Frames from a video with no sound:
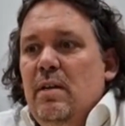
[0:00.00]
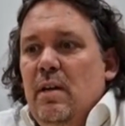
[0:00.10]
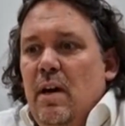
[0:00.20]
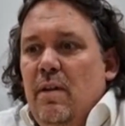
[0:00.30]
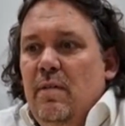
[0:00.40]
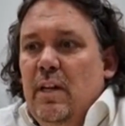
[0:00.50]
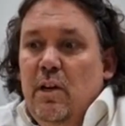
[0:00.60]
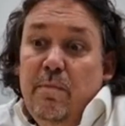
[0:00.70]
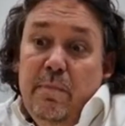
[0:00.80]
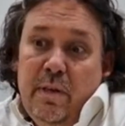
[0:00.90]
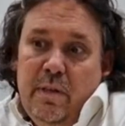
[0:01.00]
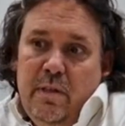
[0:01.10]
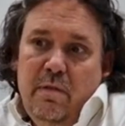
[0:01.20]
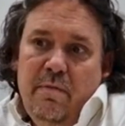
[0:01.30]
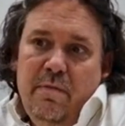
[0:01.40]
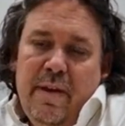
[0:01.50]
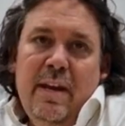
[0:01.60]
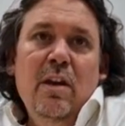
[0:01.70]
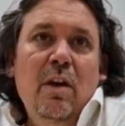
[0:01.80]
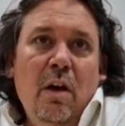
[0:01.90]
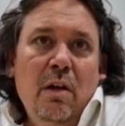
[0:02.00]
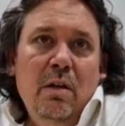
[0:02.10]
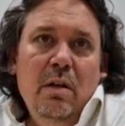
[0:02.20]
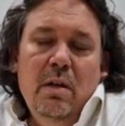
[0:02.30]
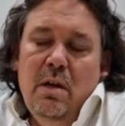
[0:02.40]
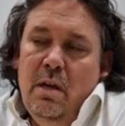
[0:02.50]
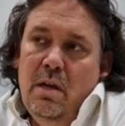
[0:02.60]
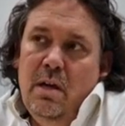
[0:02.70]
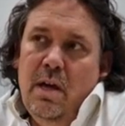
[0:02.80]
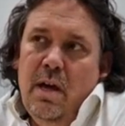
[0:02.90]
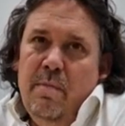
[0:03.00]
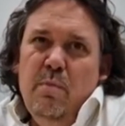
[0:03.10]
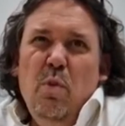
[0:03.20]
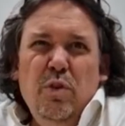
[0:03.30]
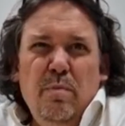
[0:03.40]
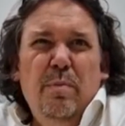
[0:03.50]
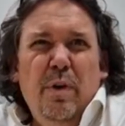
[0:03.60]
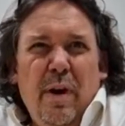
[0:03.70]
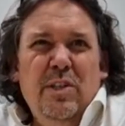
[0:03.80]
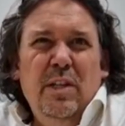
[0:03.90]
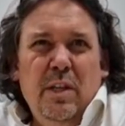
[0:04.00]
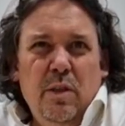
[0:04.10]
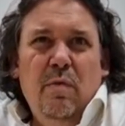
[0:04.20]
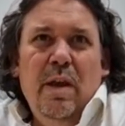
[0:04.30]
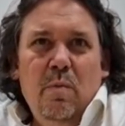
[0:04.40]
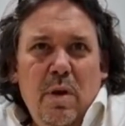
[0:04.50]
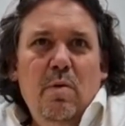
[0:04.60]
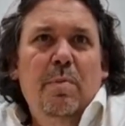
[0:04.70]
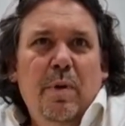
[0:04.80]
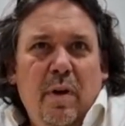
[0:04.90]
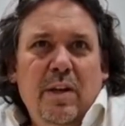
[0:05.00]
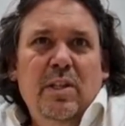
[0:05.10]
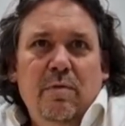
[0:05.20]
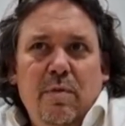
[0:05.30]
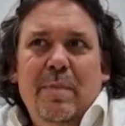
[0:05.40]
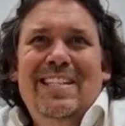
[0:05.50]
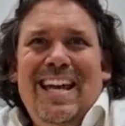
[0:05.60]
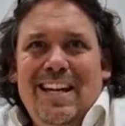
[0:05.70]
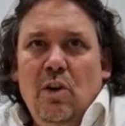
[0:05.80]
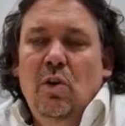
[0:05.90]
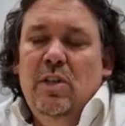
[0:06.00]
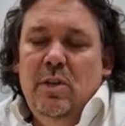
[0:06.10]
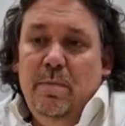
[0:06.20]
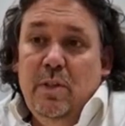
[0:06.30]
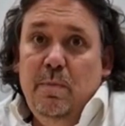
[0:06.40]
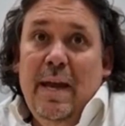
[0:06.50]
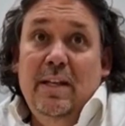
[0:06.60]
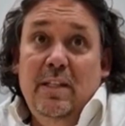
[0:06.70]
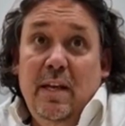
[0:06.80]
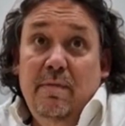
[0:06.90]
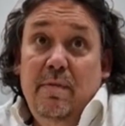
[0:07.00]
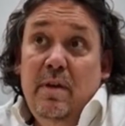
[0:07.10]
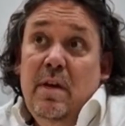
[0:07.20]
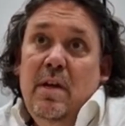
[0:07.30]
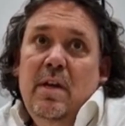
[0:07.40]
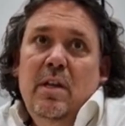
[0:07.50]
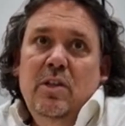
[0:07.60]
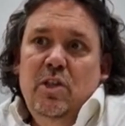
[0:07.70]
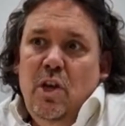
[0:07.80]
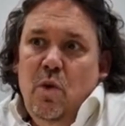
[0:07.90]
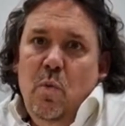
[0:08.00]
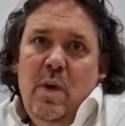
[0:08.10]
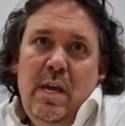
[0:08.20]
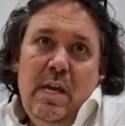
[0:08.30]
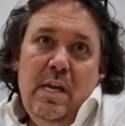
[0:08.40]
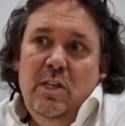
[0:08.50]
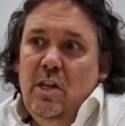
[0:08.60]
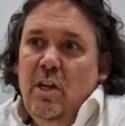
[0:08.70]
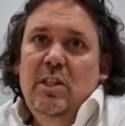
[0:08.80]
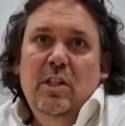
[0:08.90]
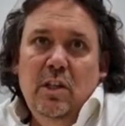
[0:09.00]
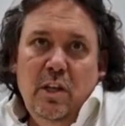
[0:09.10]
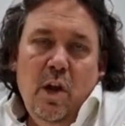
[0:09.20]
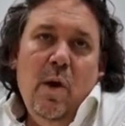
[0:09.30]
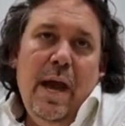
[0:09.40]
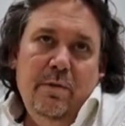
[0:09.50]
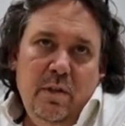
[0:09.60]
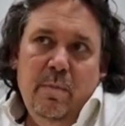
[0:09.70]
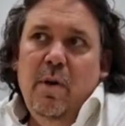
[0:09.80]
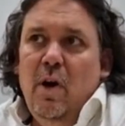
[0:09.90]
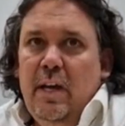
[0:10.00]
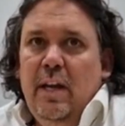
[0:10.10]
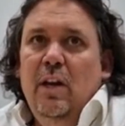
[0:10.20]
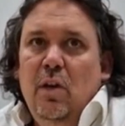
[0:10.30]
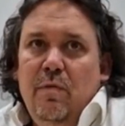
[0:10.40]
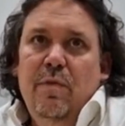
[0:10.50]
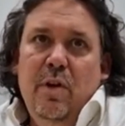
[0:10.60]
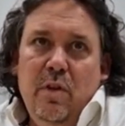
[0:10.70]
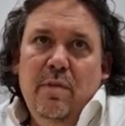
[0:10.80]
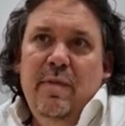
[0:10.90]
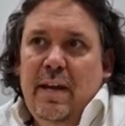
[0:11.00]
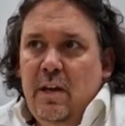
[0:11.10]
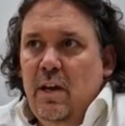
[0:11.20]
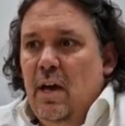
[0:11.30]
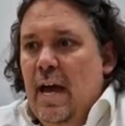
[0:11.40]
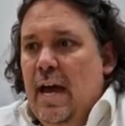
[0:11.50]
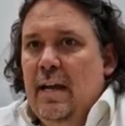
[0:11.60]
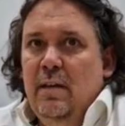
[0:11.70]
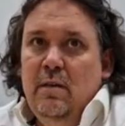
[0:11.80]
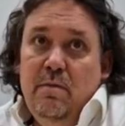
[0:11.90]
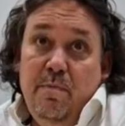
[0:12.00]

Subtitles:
our incumbent vendor wasn't progressing at the rate we were progressing from a technology perspective. So we started to go out to the market and look for another vendor, and